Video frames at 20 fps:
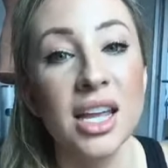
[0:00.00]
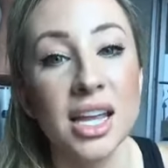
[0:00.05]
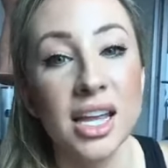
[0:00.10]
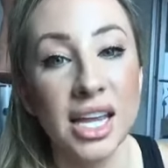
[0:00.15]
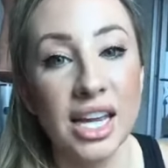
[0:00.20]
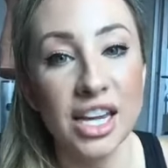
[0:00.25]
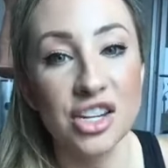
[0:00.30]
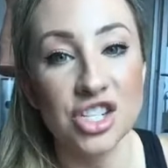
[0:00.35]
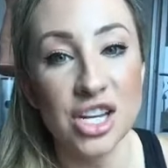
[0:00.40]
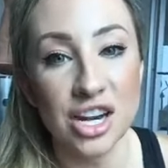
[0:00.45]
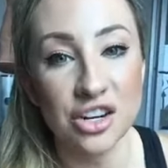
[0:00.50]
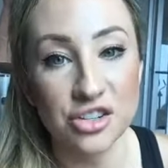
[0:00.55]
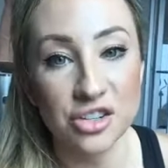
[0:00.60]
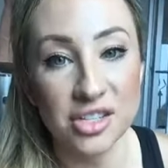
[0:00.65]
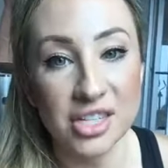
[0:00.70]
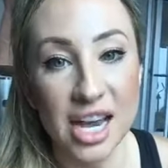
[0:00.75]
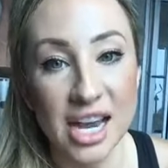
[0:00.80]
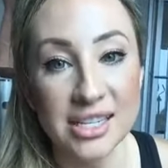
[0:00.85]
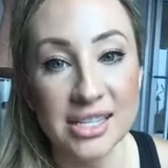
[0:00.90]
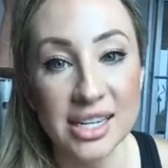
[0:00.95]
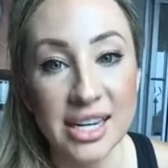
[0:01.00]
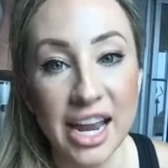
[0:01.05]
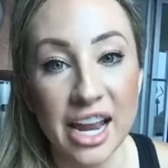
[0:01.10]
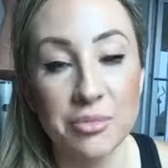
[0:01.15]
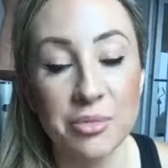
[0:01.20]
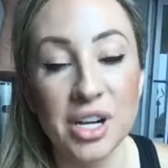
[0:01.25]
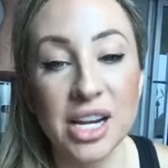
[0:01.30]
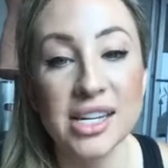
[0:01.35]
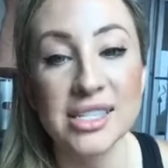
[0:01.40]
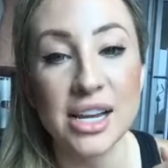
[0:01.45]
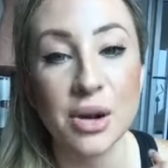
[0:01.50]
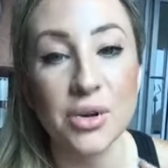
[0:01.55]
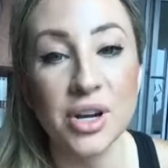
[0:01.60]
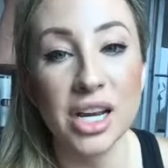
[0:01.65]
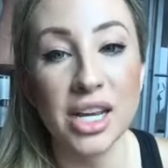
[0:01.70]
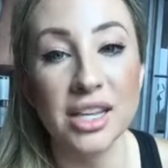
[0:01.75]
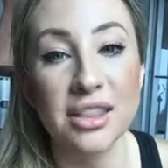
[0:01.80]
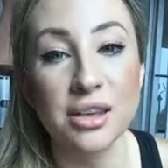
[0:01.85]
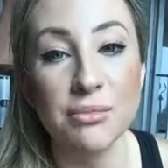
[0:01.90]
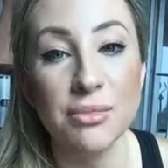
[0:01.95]
each exercise, again, because I wanna
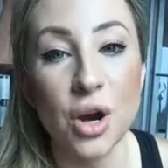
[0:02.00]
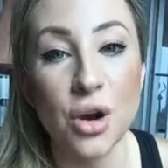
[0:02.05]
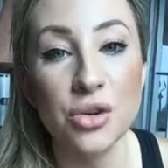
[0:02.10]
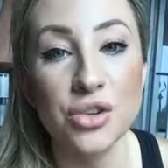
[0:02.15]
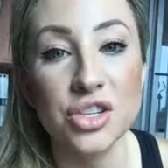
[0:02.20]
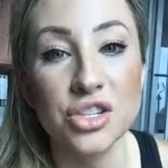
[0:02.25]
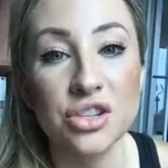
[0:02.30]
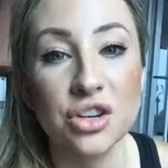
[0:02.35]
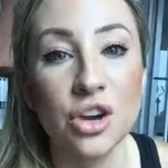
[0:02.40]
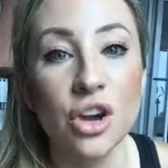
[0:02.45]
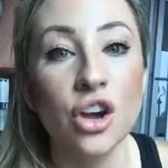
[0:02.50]
get the most